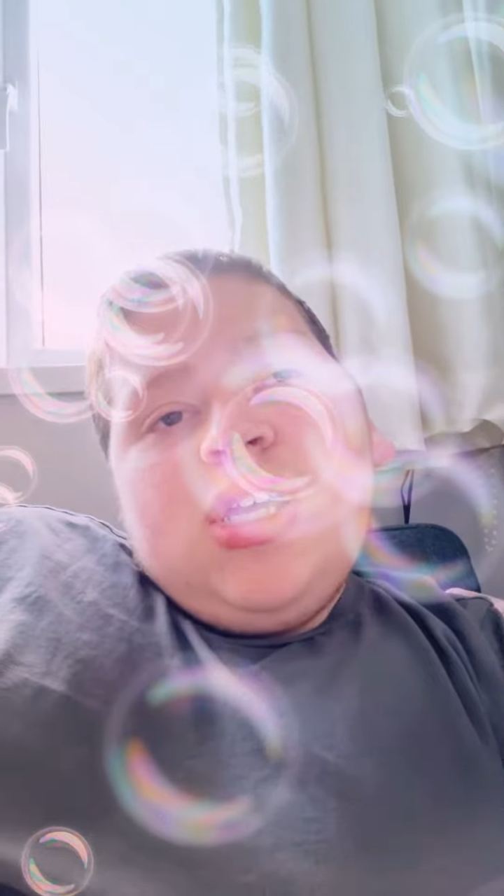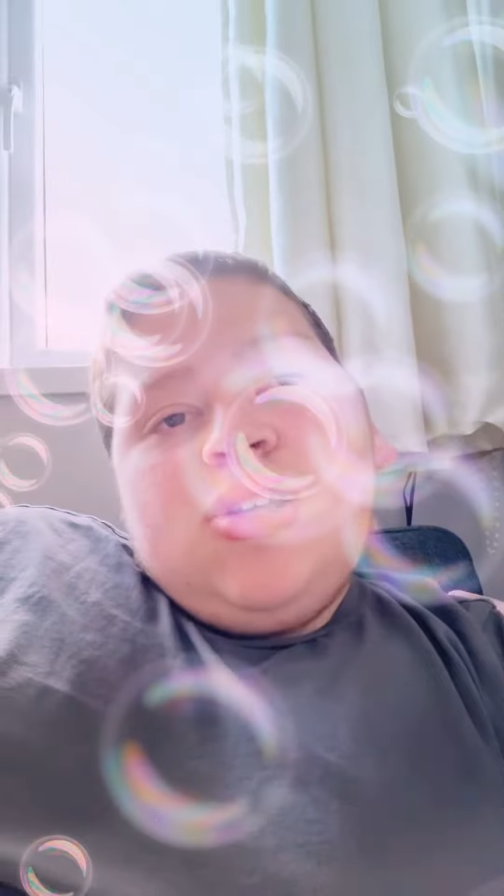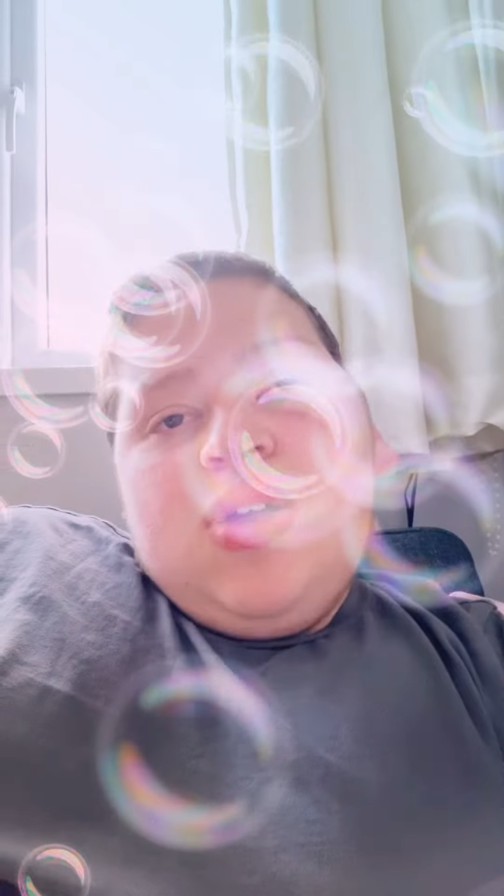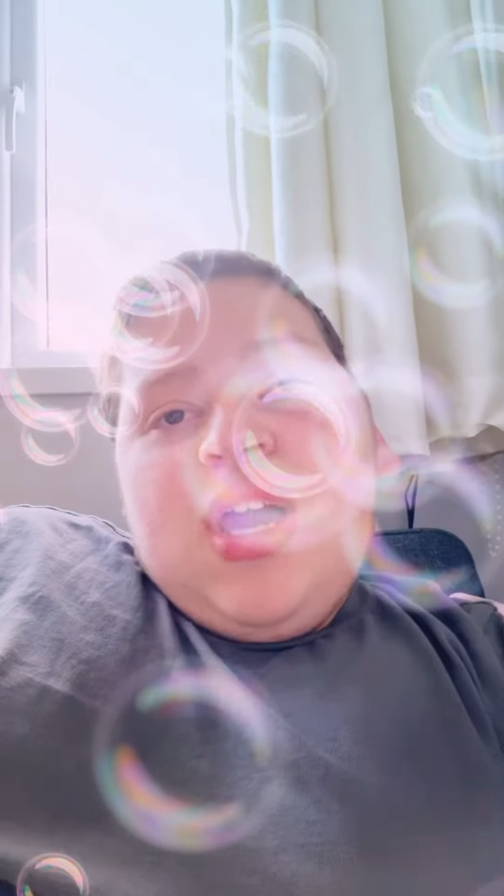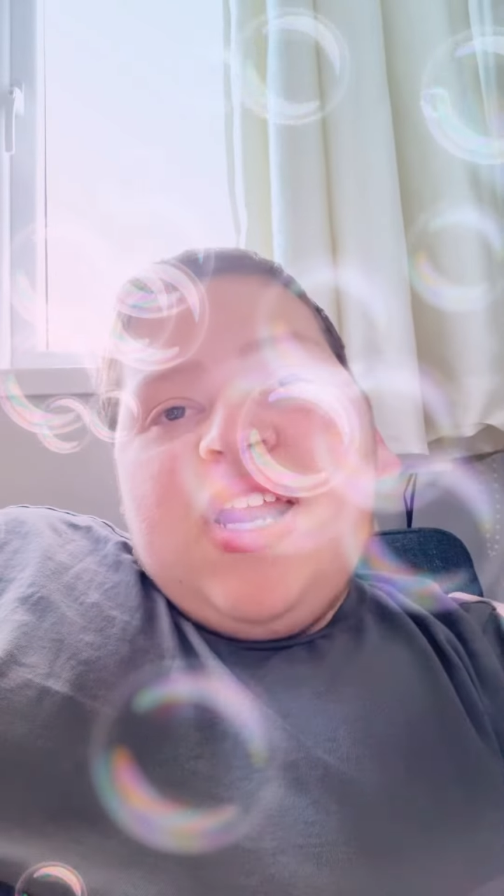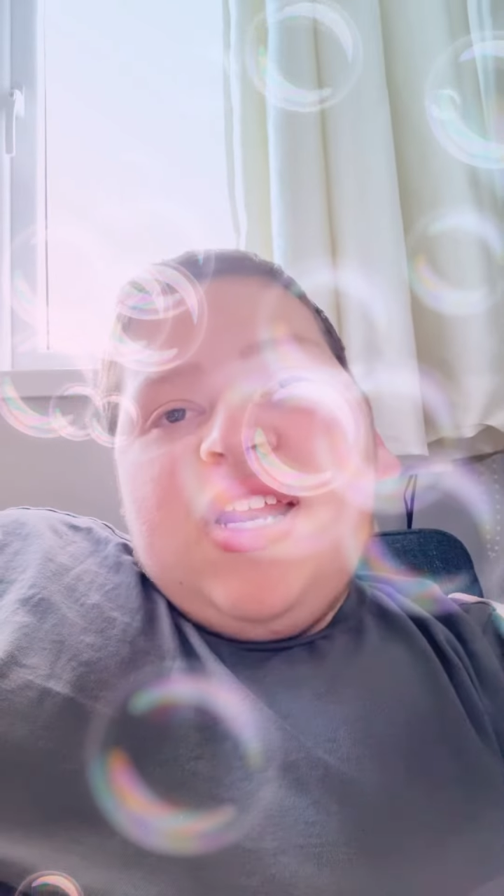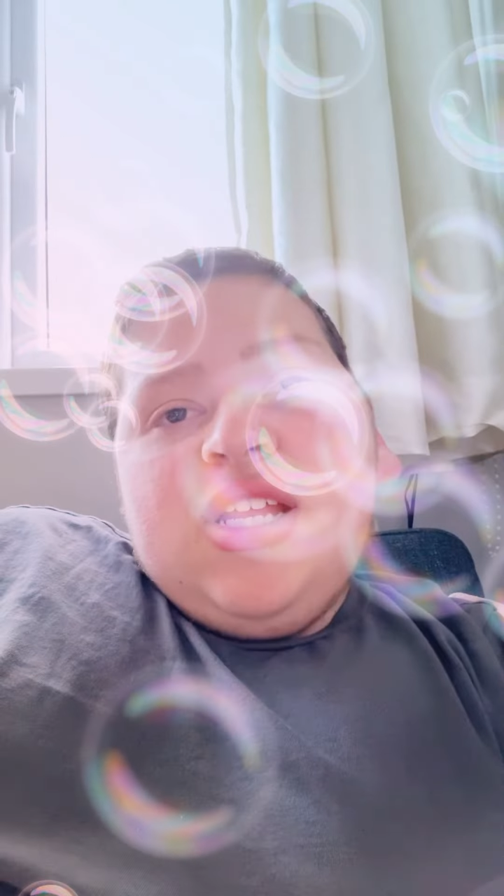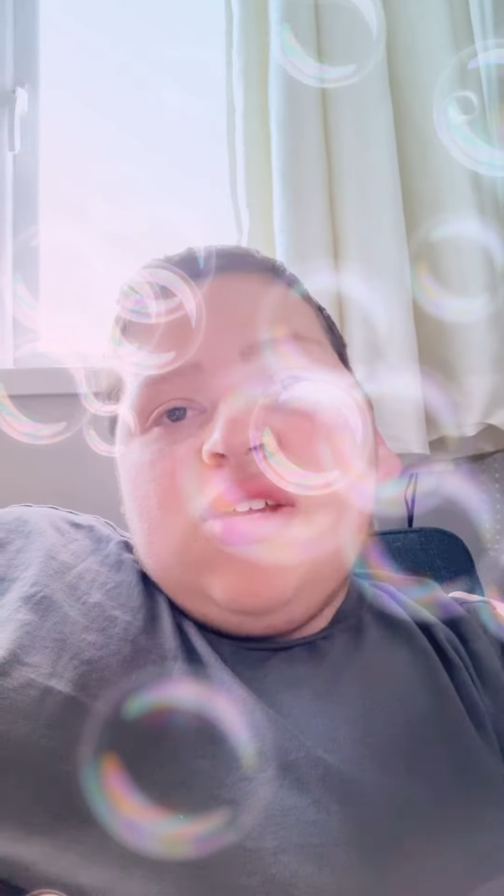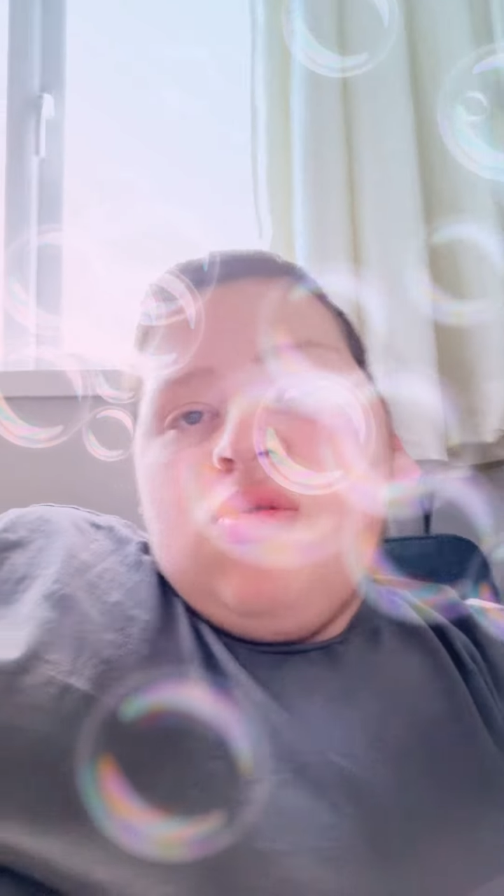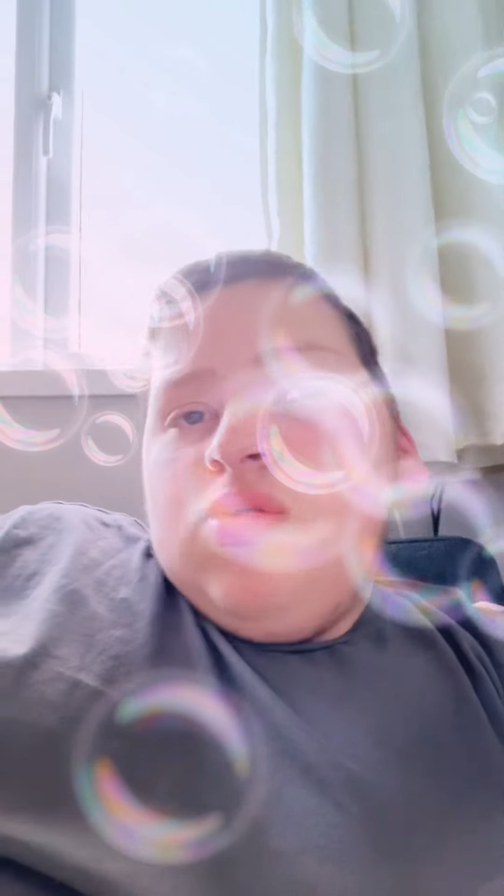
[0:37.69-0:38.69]
then
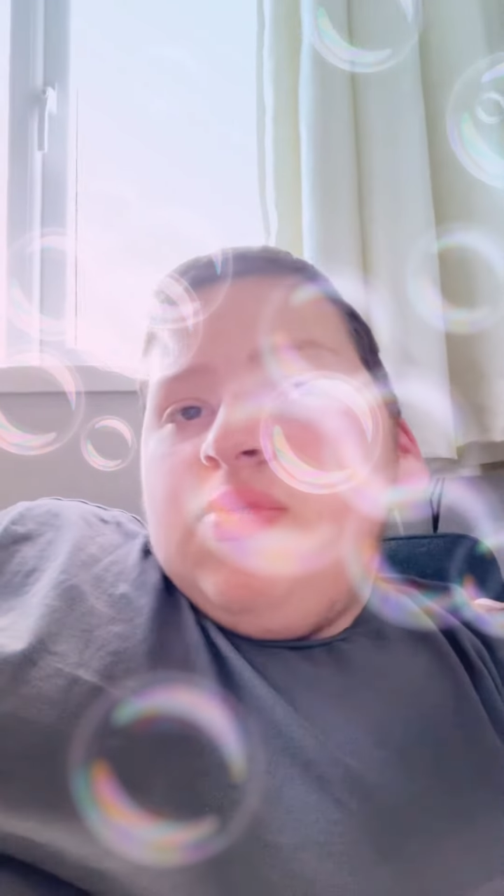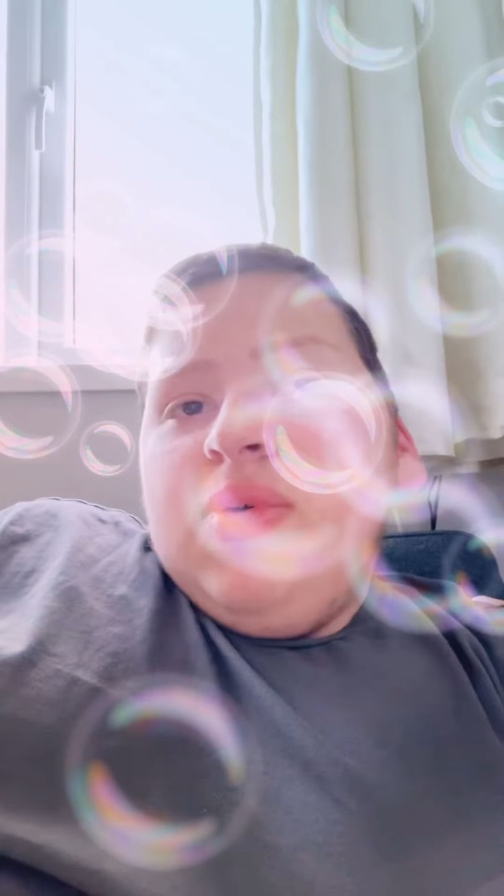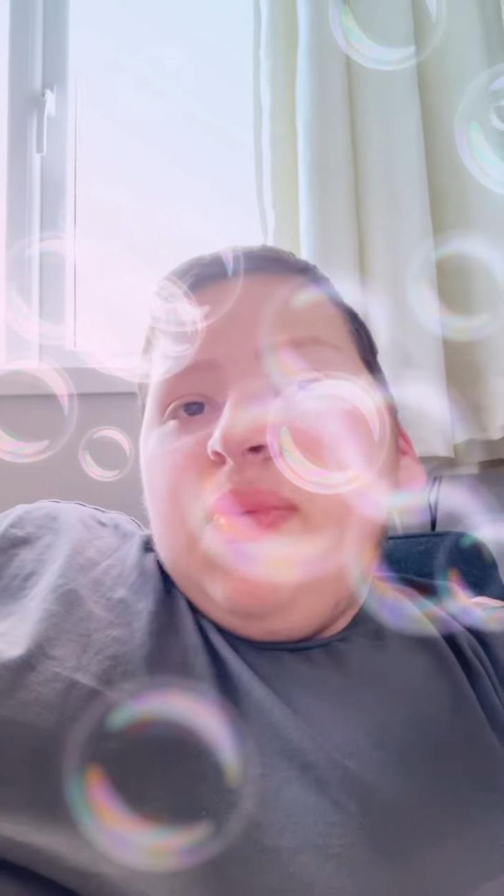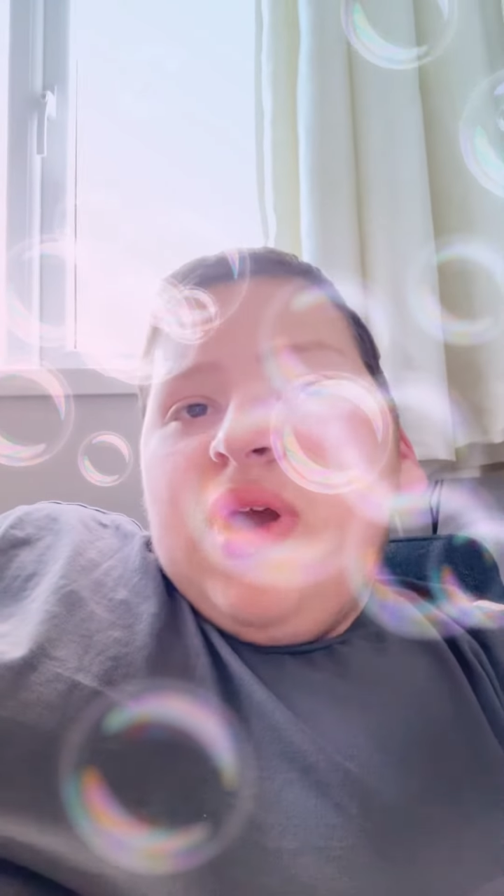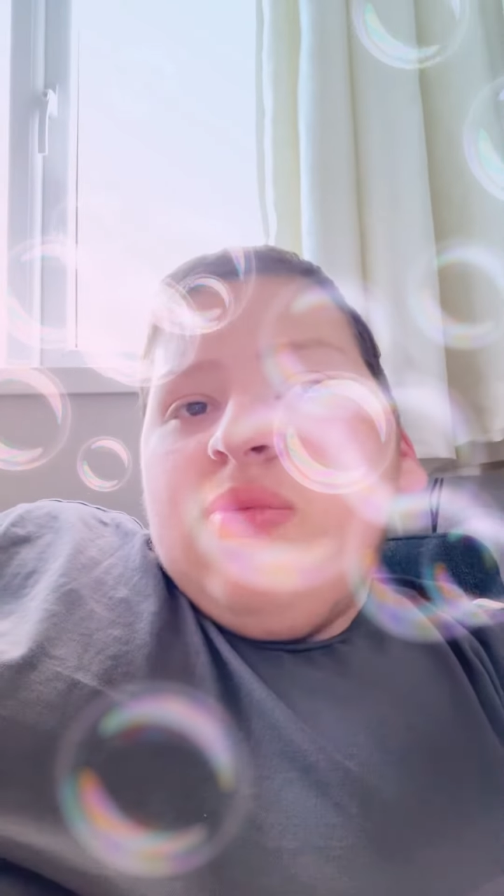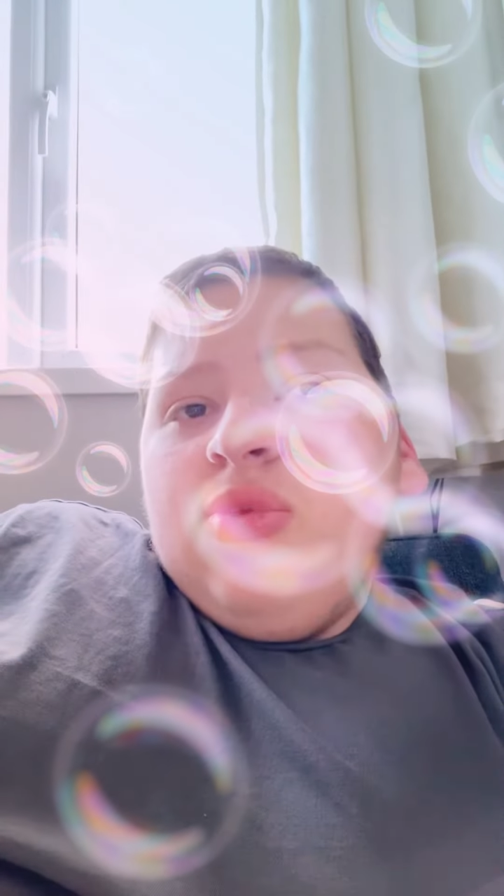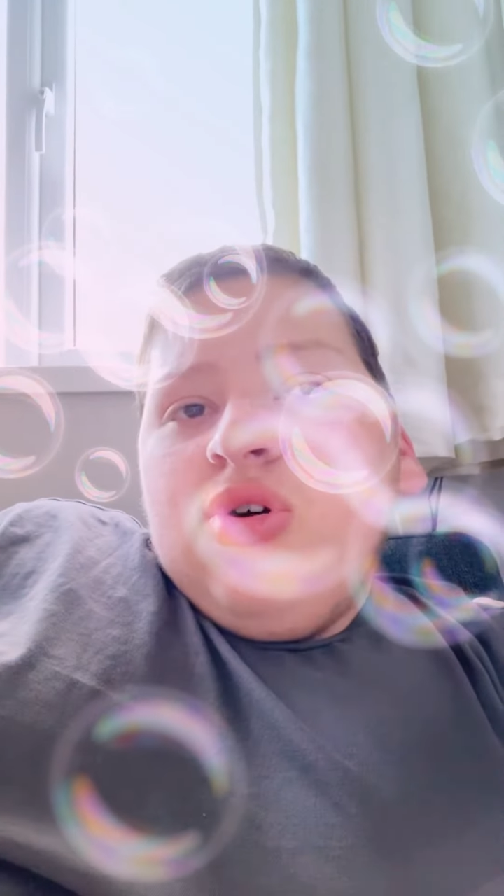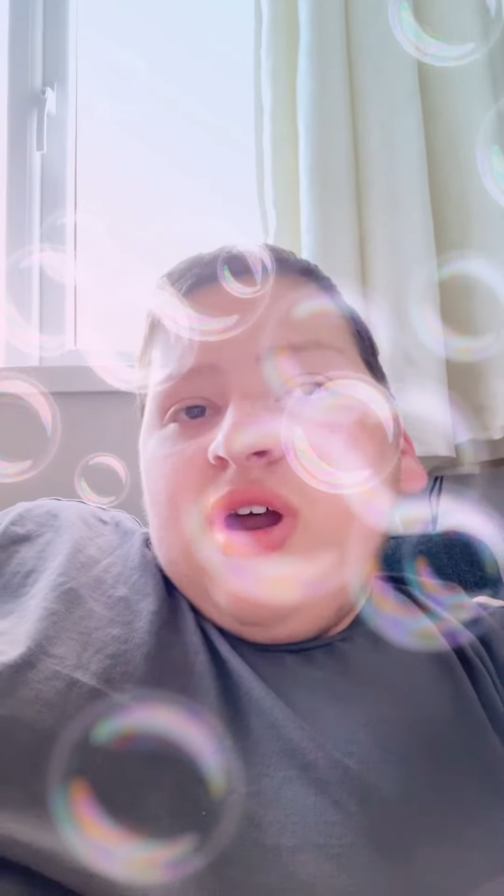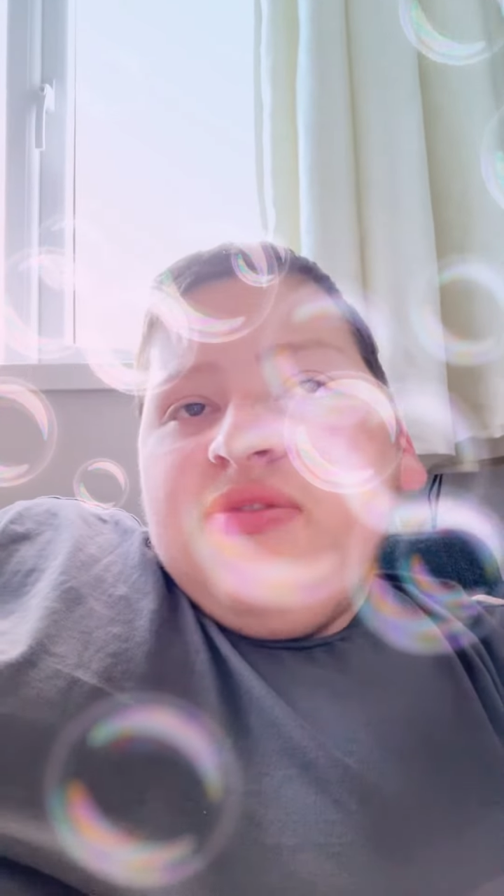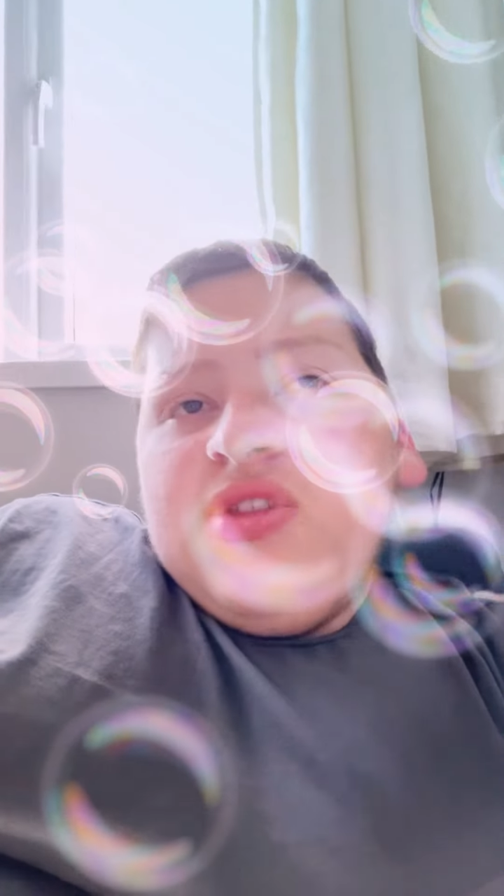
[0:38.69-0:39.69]
there's going to be way
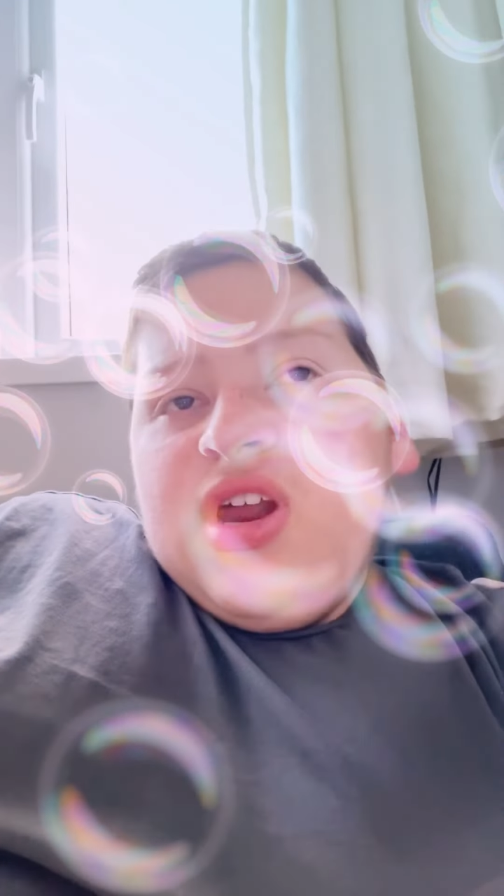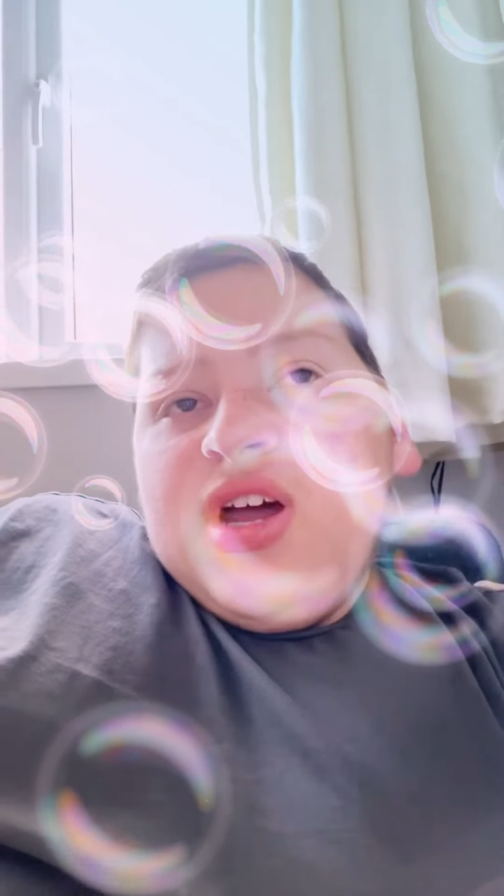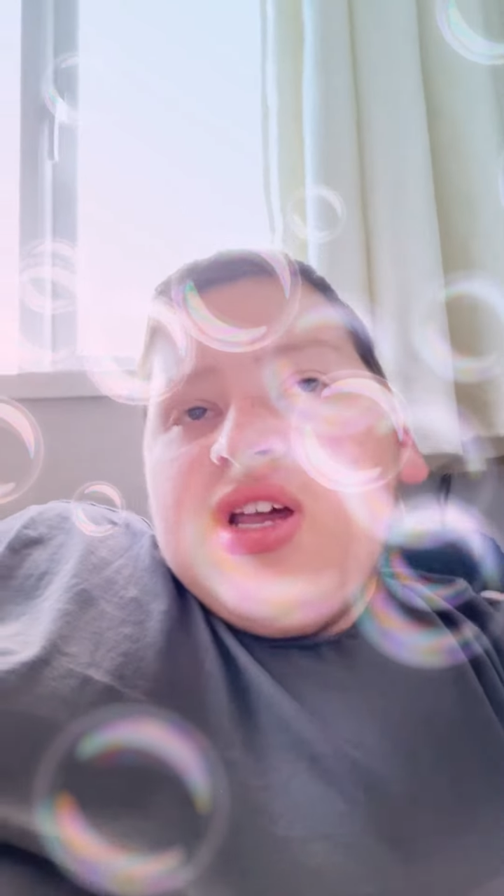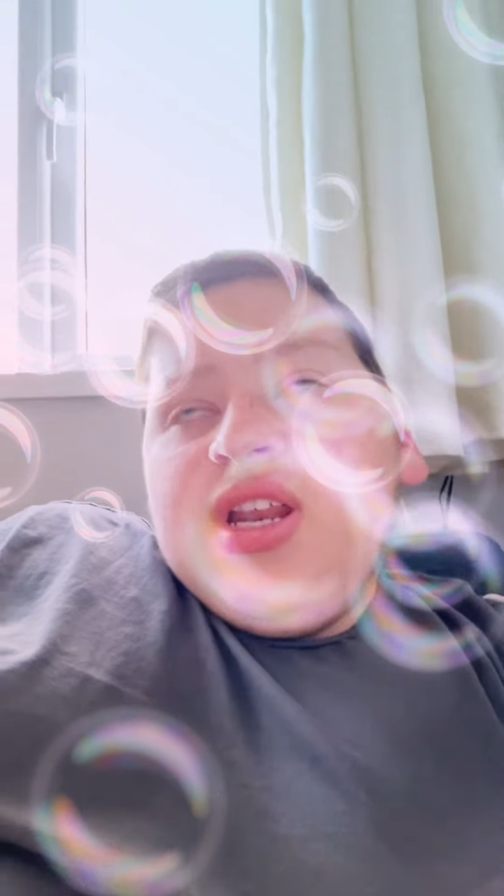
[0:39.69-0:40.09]
more after that.